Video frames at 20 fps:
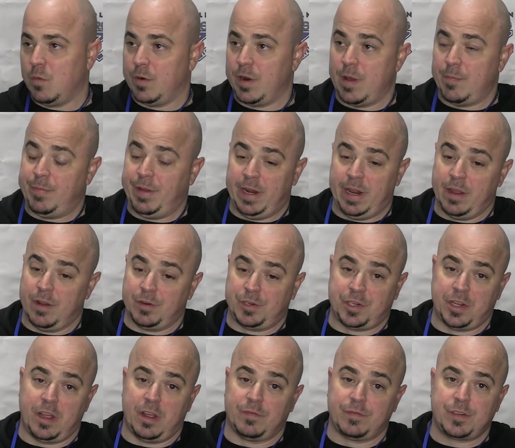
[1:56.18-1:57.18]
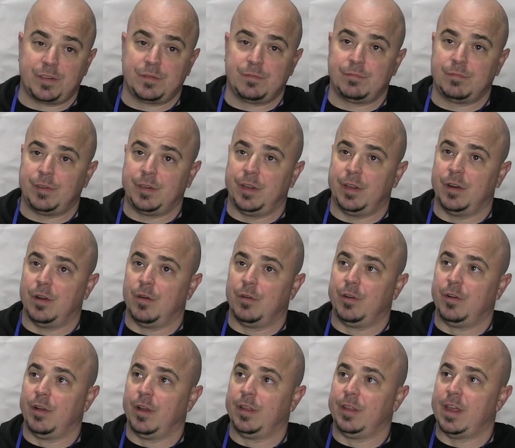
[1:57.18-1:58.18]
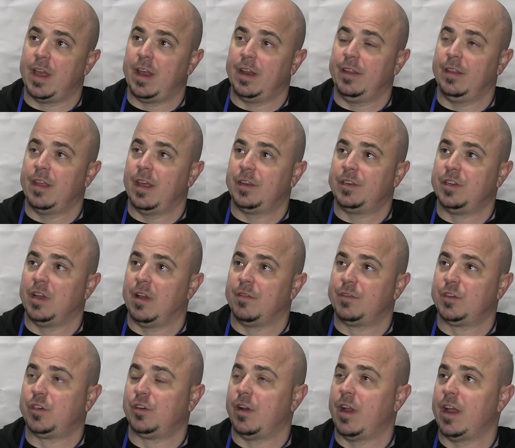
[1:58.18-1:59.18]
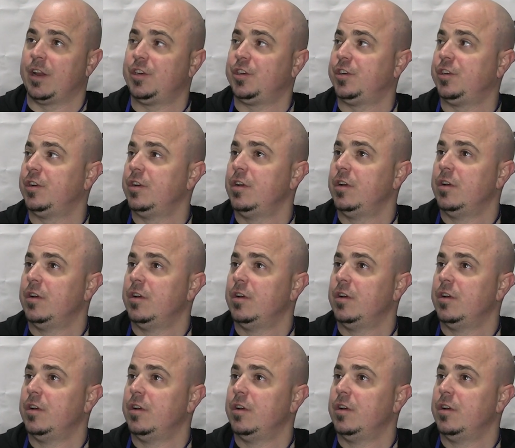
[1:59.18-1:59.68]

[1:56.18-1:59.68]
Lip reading: We're not beating ourselves. During that tough stretch